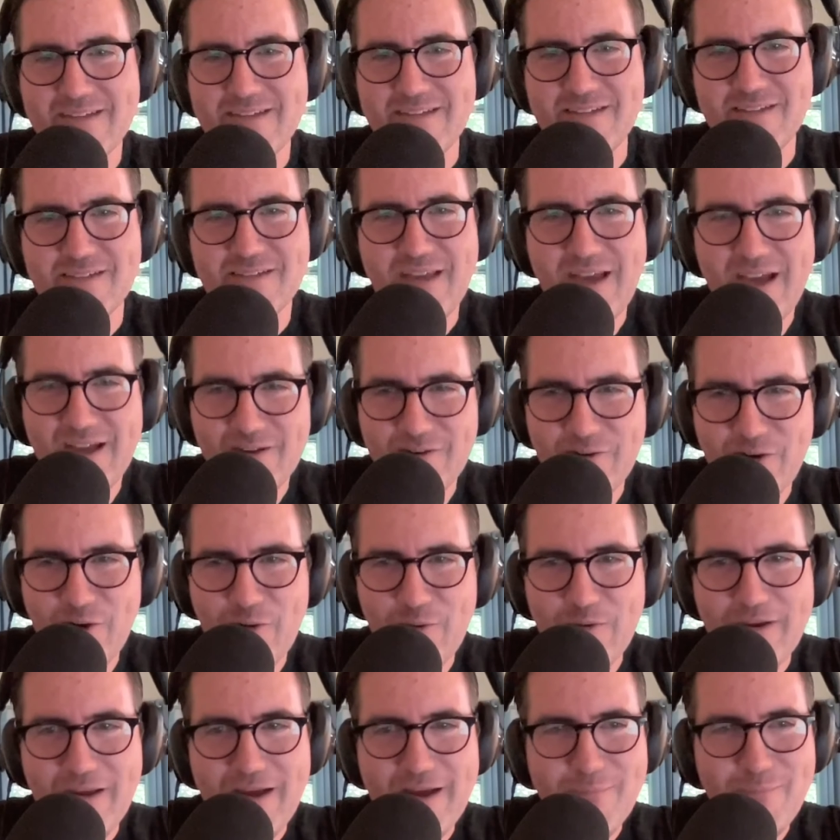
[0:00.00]
to Scott
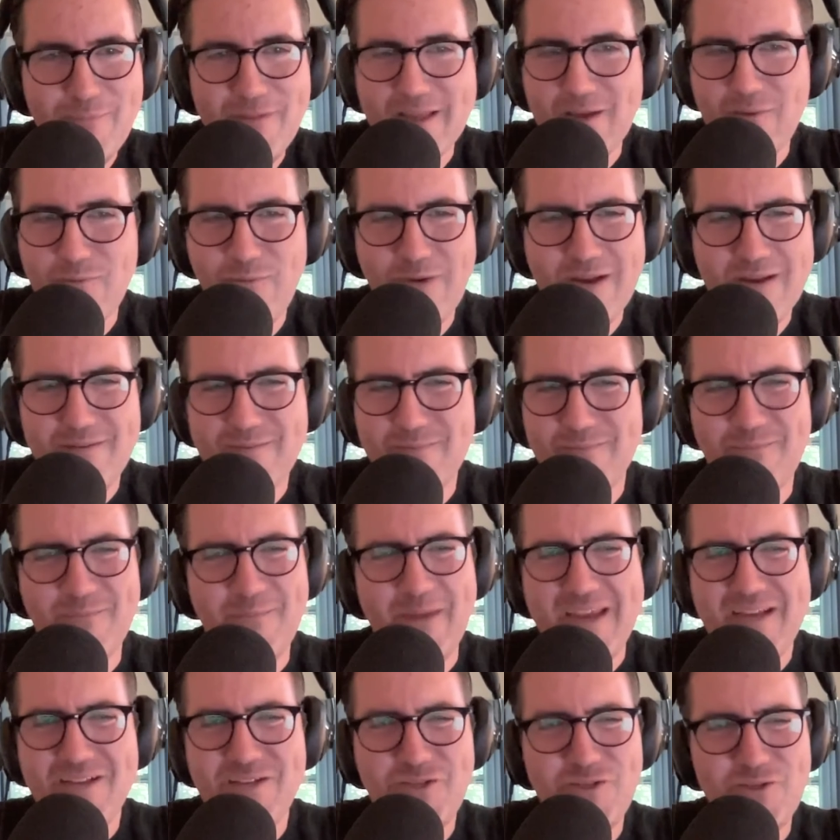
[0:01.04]
growing up. Like, what
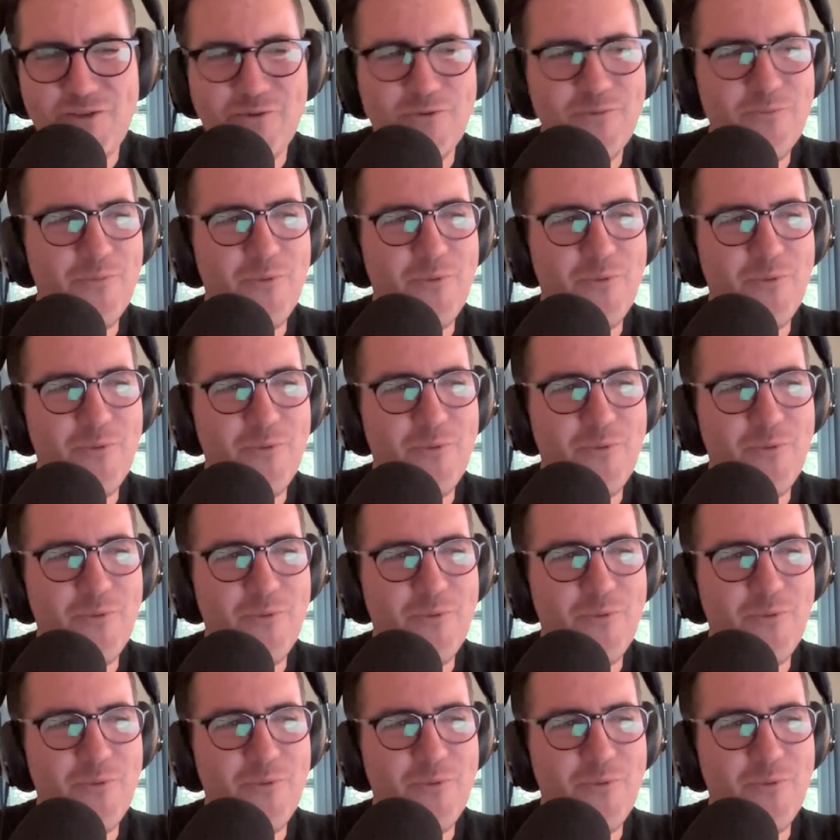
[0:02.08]
made you